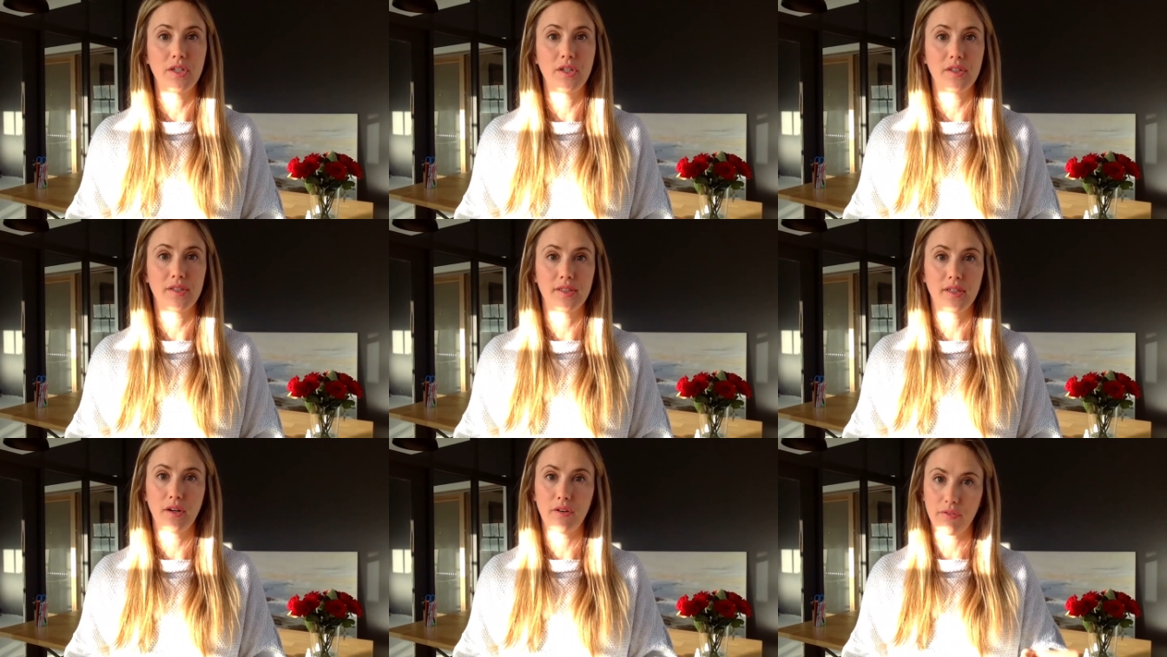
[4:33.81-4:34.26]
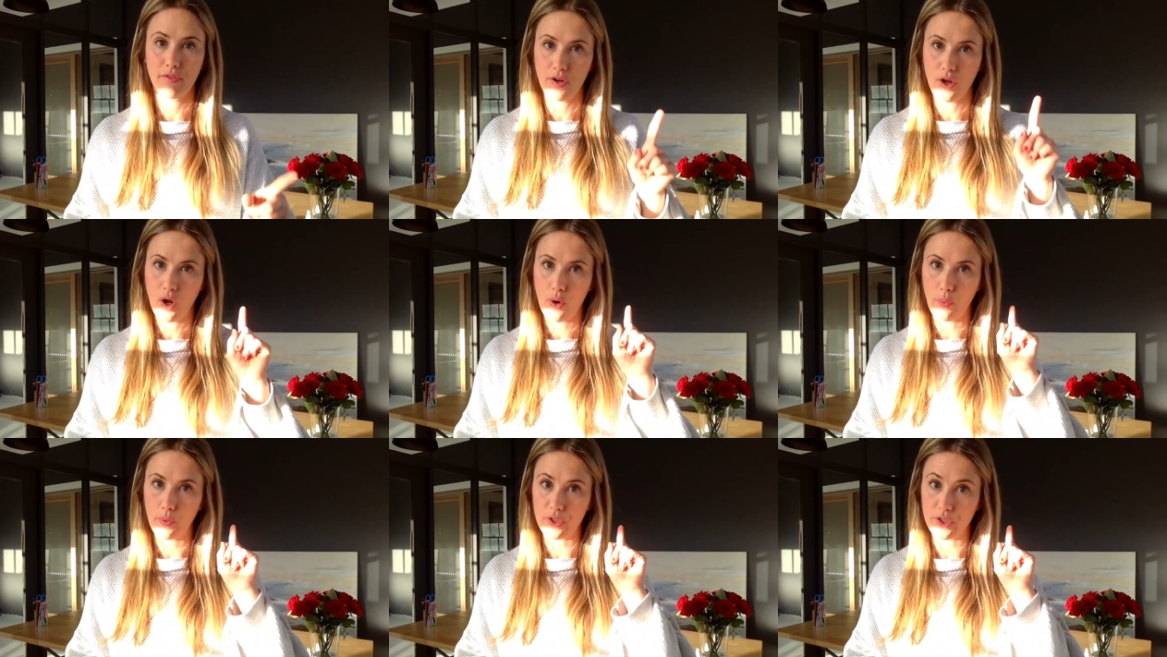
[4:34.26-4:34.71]
to yourself,
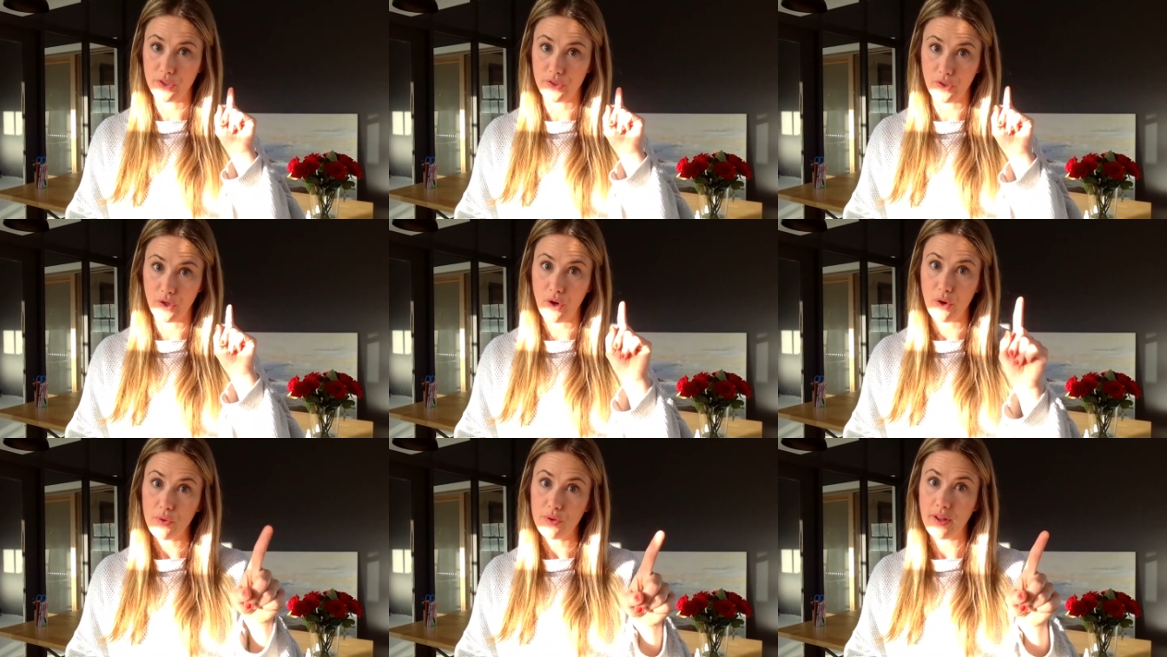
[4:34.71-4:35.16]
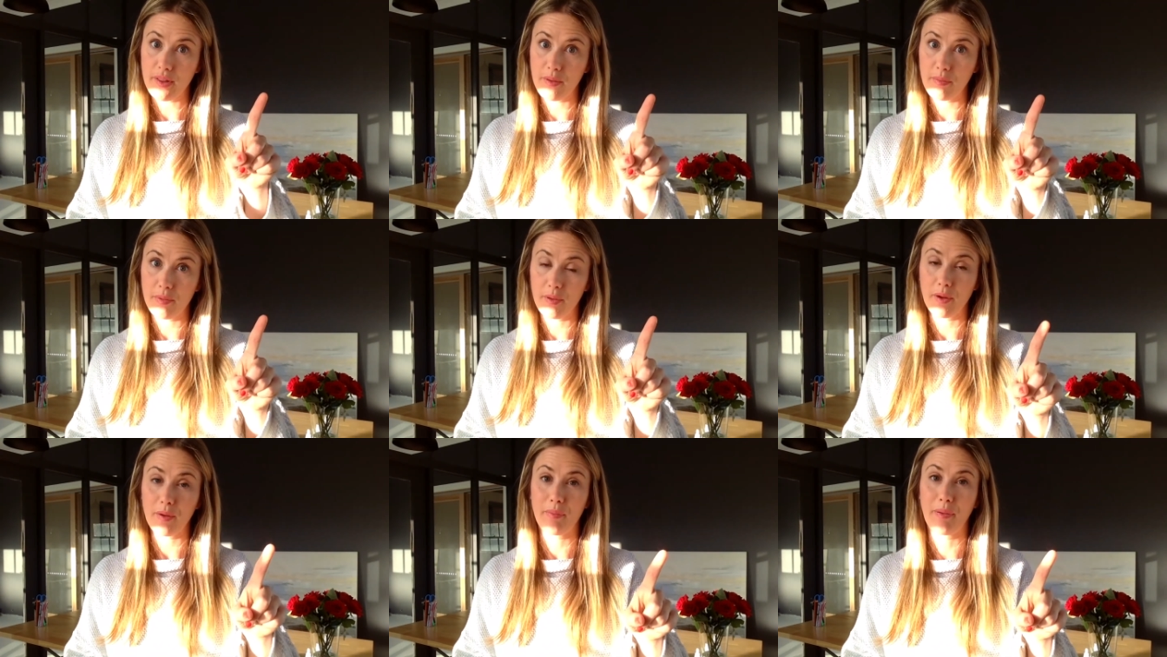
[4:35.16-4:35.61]
which is a whole
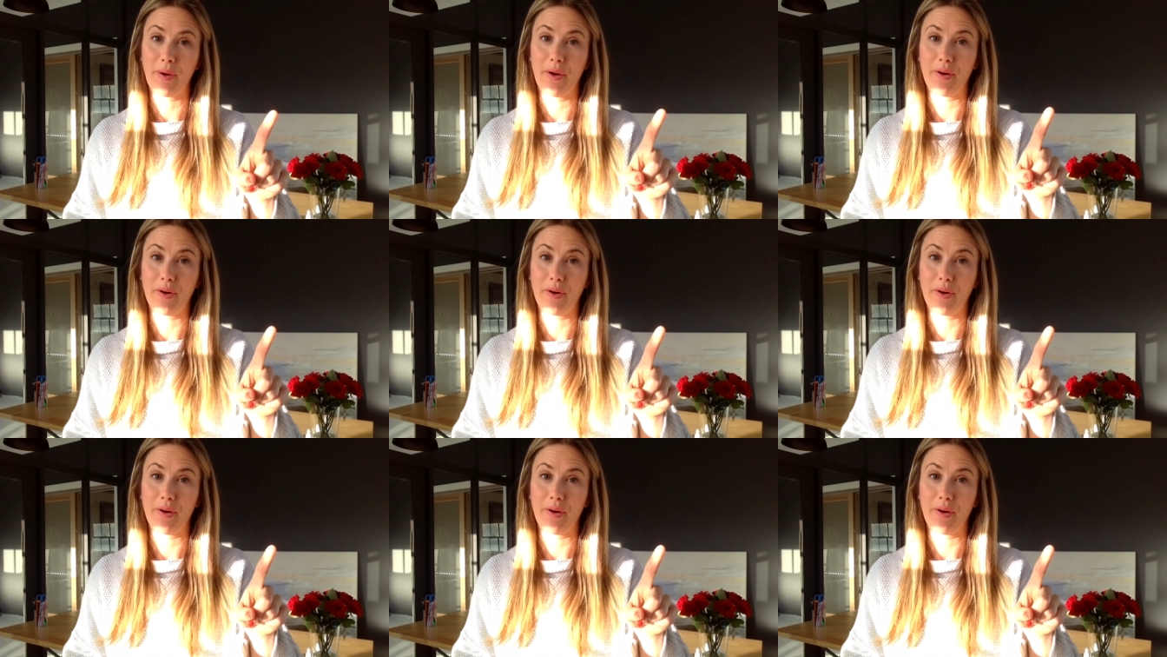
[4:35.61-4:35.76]
nother blog